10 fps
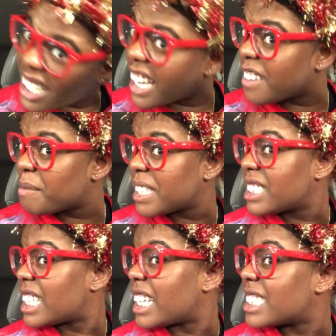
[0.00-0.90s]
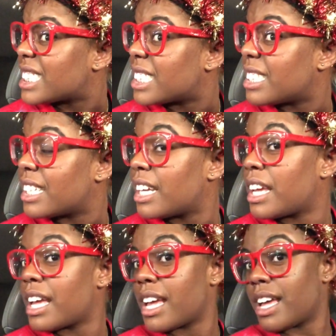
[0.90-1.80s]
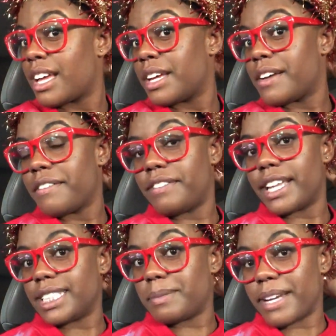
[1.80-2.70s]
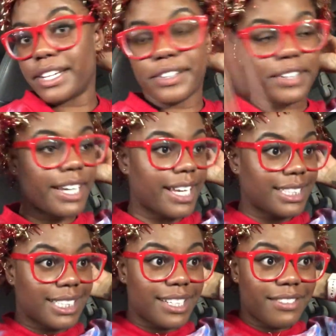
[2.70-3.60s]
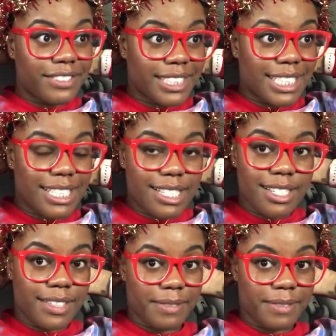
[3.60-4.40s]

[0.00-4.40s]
gave me a chance to flex my creativity.